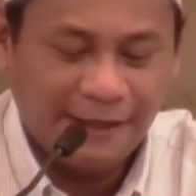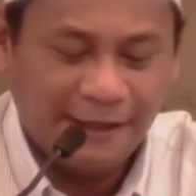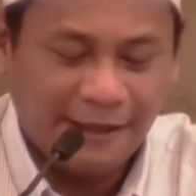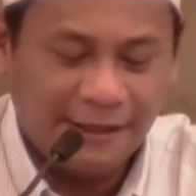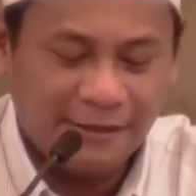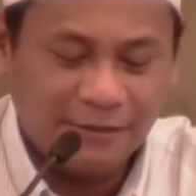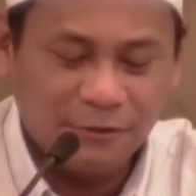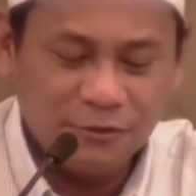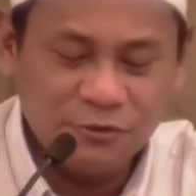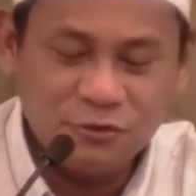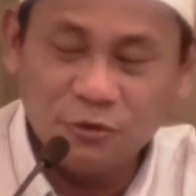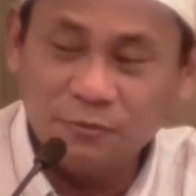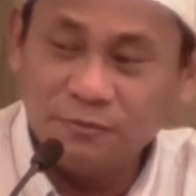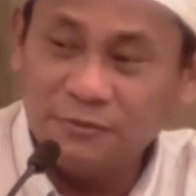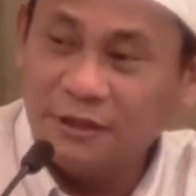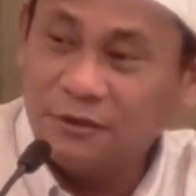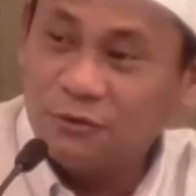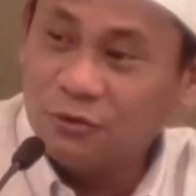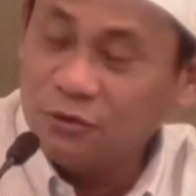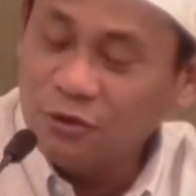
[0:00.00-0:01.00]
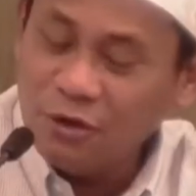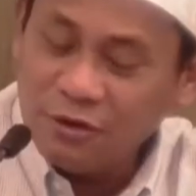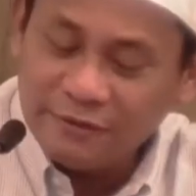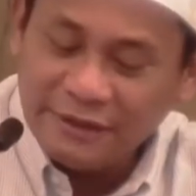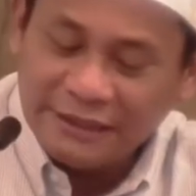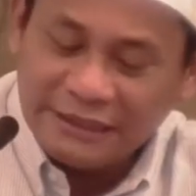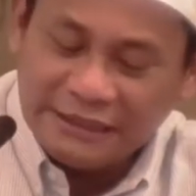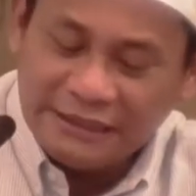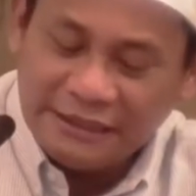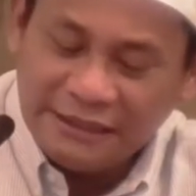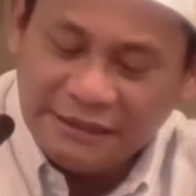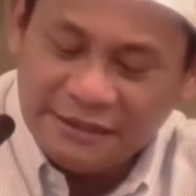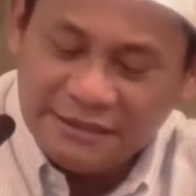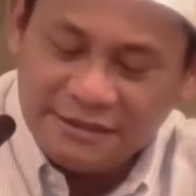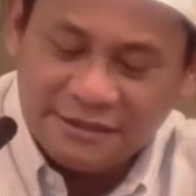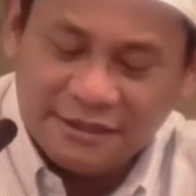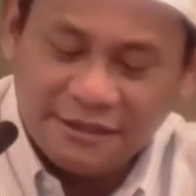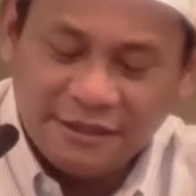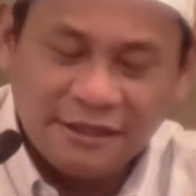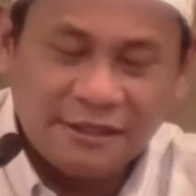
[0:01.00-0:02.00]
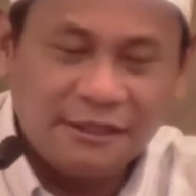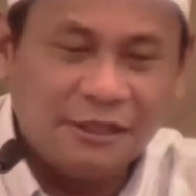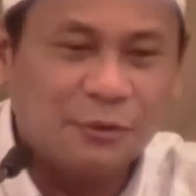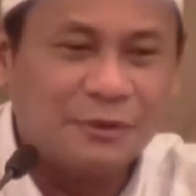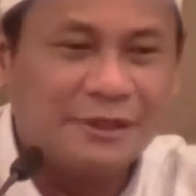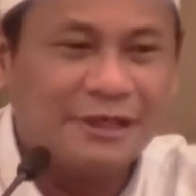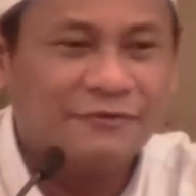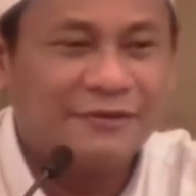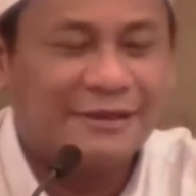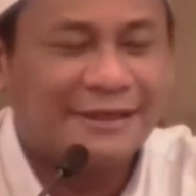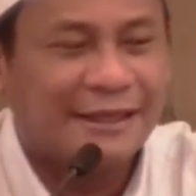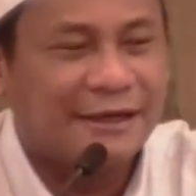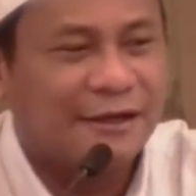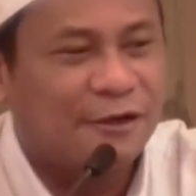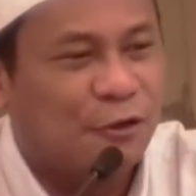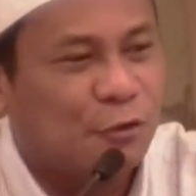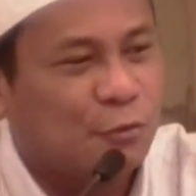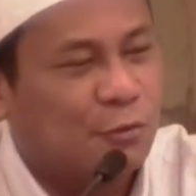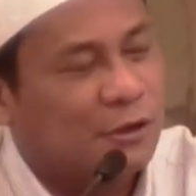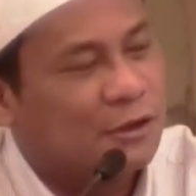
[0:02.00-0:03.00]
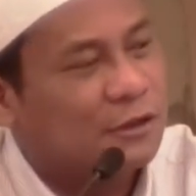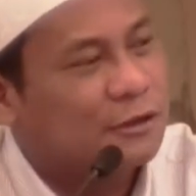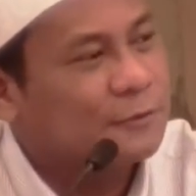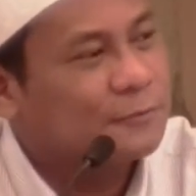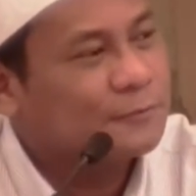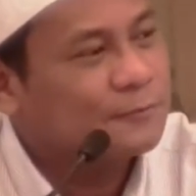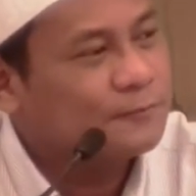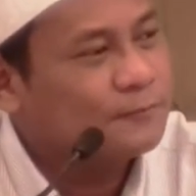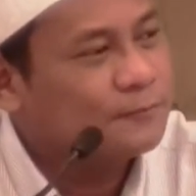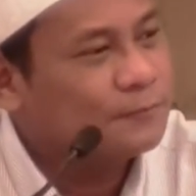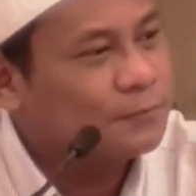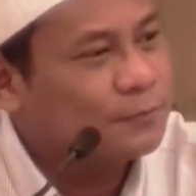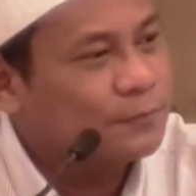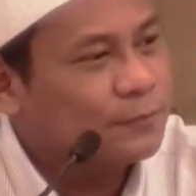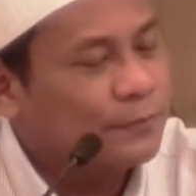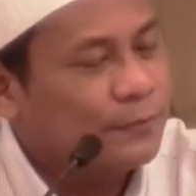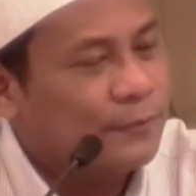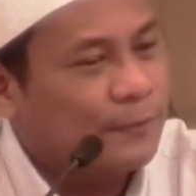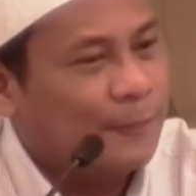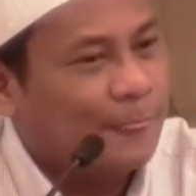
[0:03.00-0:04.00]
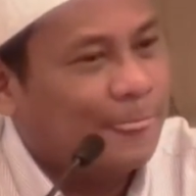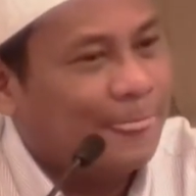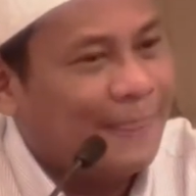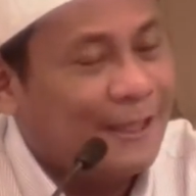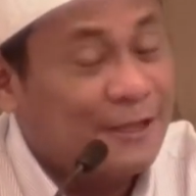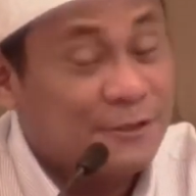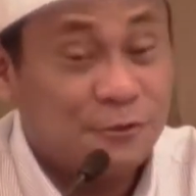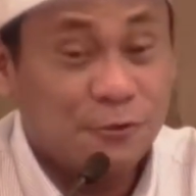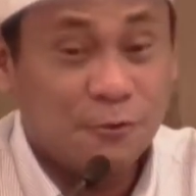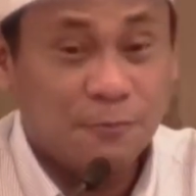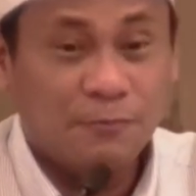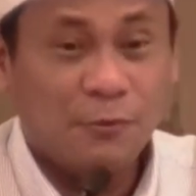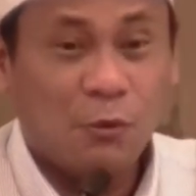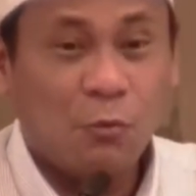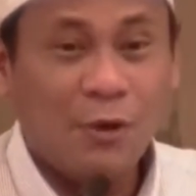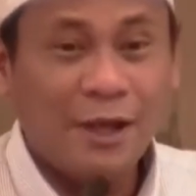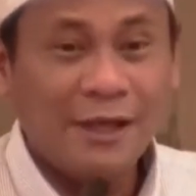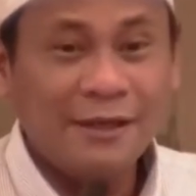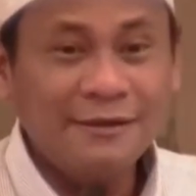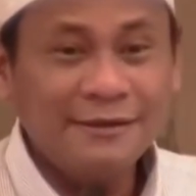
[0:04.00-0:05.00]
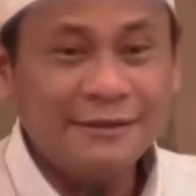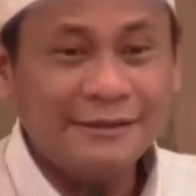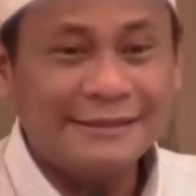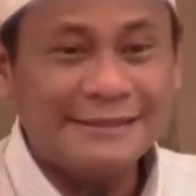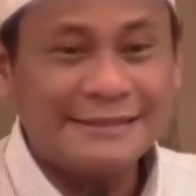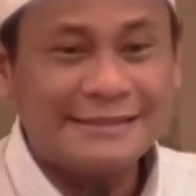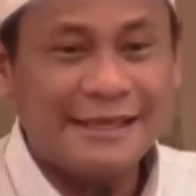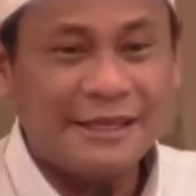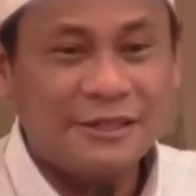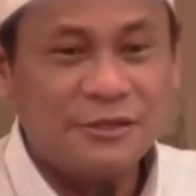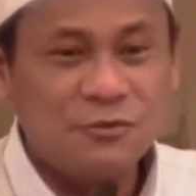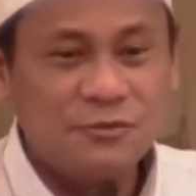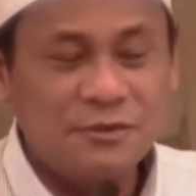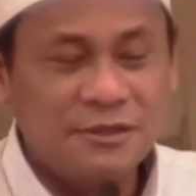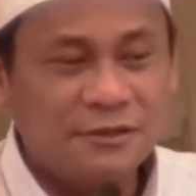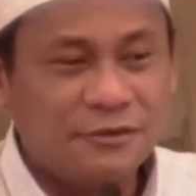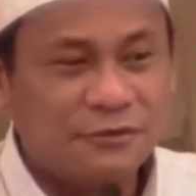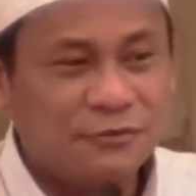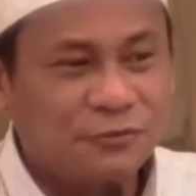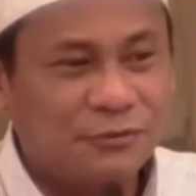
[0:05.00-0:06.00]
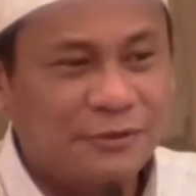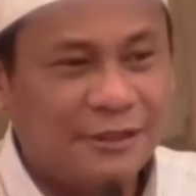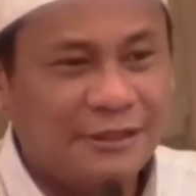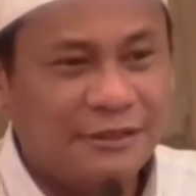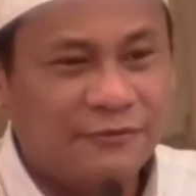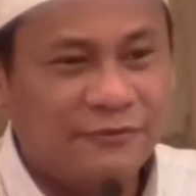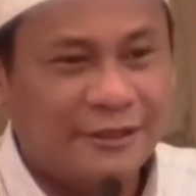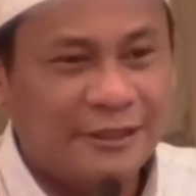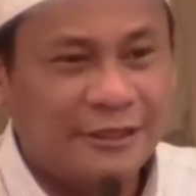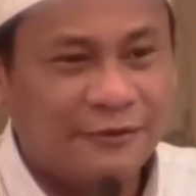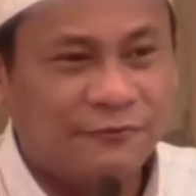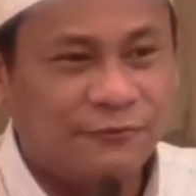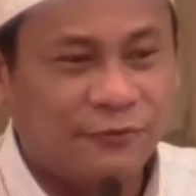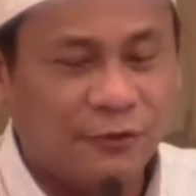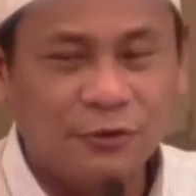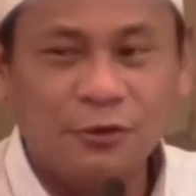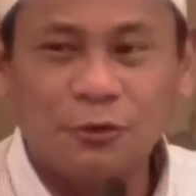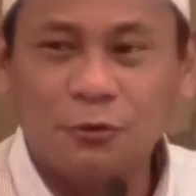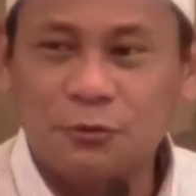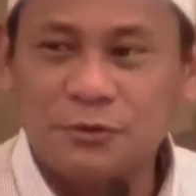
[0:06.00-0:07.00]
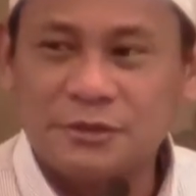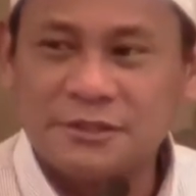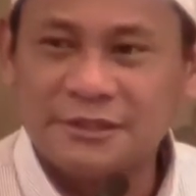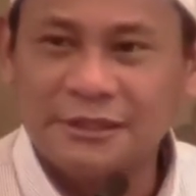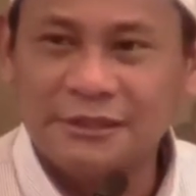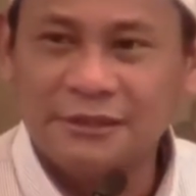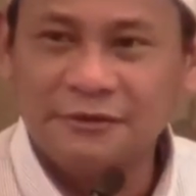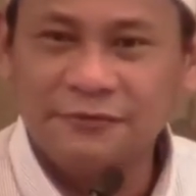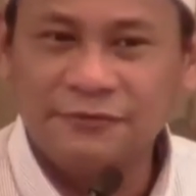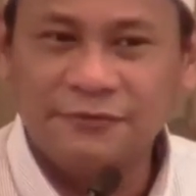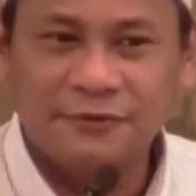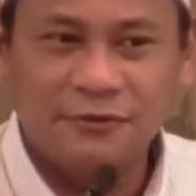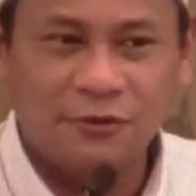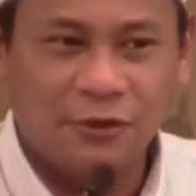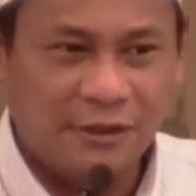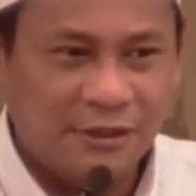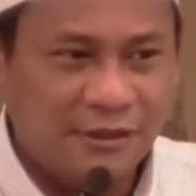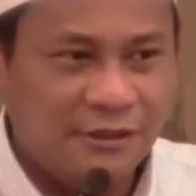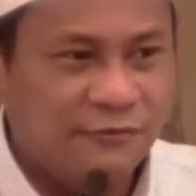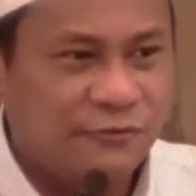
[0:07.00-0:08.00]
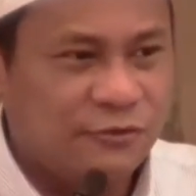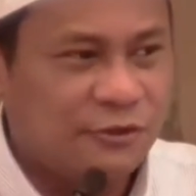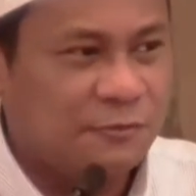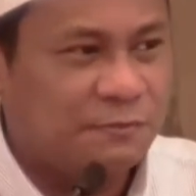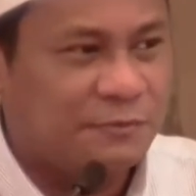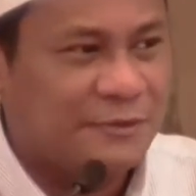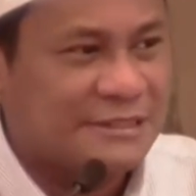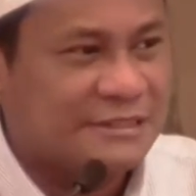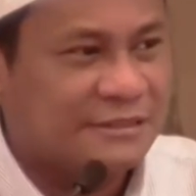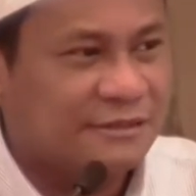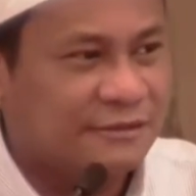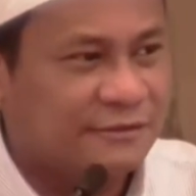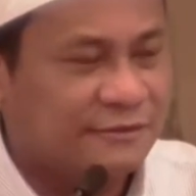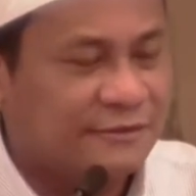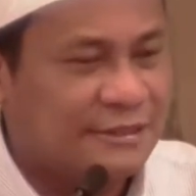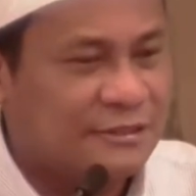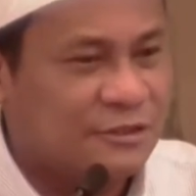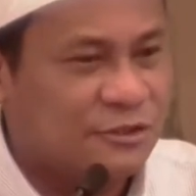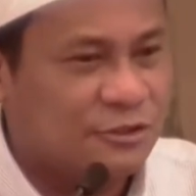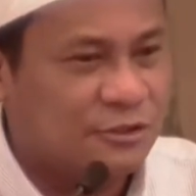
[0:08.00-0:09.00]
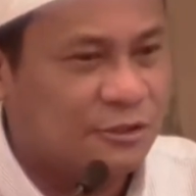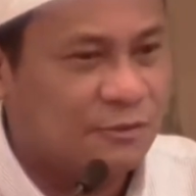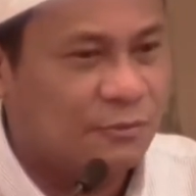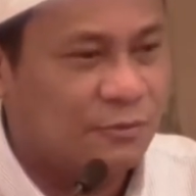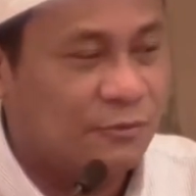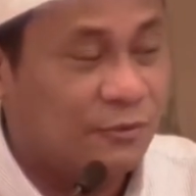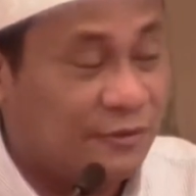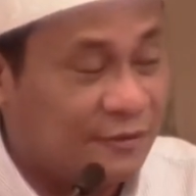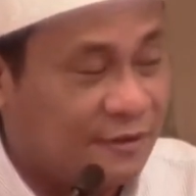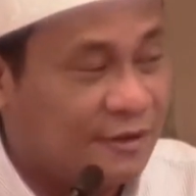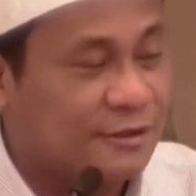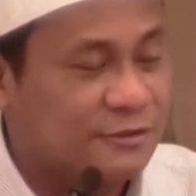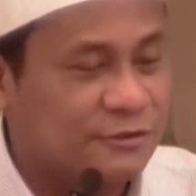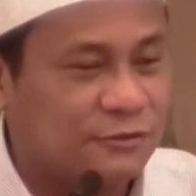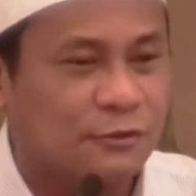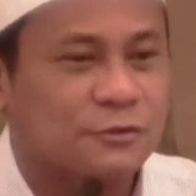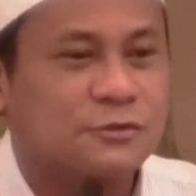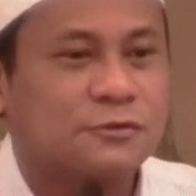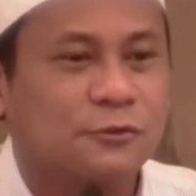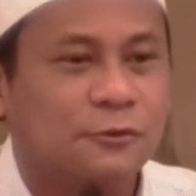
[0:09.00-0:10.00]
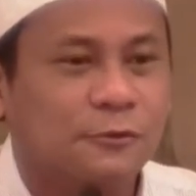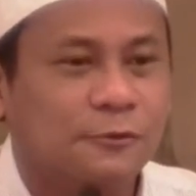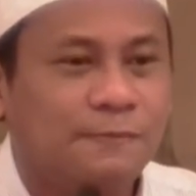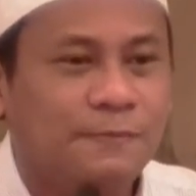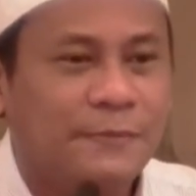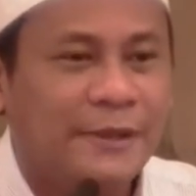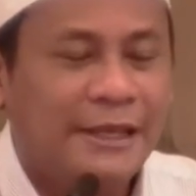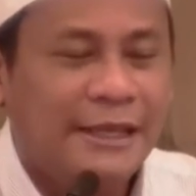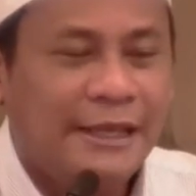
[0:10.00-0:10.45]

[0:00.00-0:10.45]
And those whom they do not recognize, they will never get along with. So one is that you need to then develop for your own self, your individual personal relationship with regards to your soul.